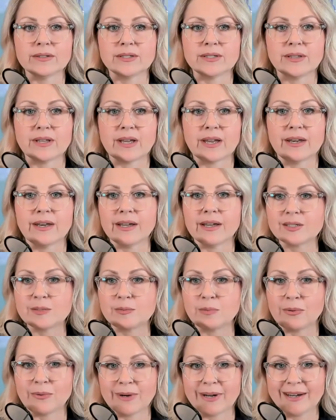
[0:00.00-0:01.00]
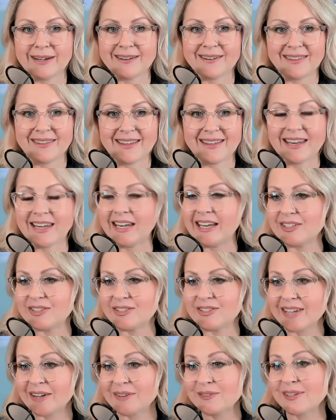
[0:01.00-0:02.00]
to that next point, then it
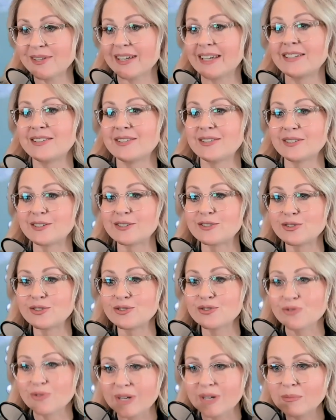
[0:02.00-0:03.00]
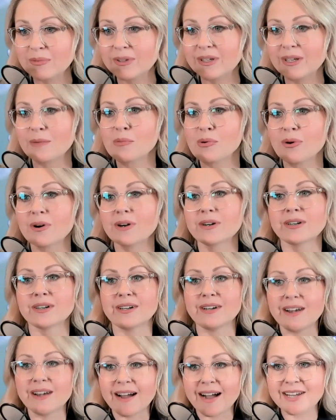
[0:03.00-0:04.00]
sounds like it's extremely
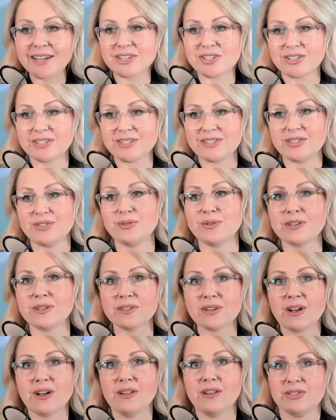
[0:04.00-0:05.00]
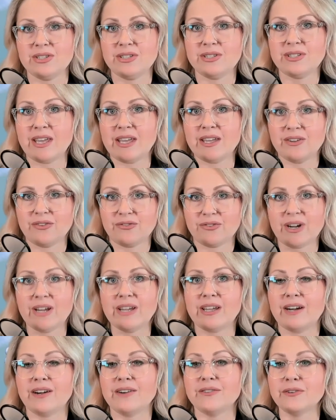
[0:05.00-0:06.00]
important, not just to acknowledge and take great
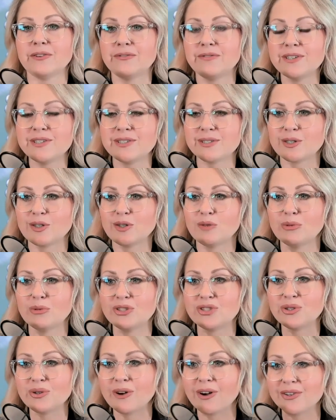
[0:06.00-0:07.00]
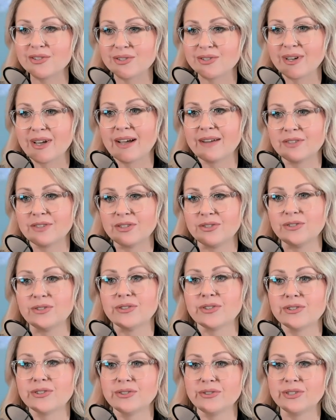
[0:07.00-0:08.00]
care of the physical, but you also have to do
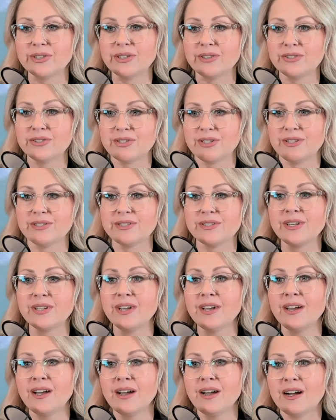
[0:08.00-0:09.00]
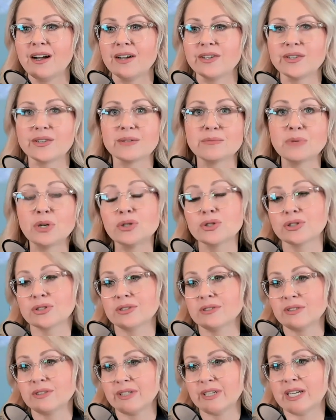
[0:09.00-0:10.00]
your due diligence on your
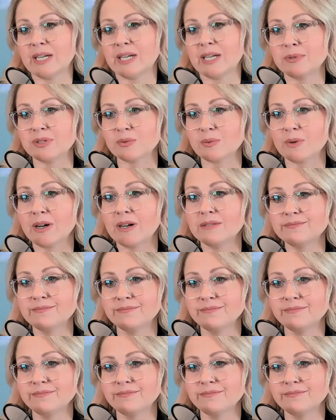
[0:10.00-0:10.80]
emotional cleanup as well.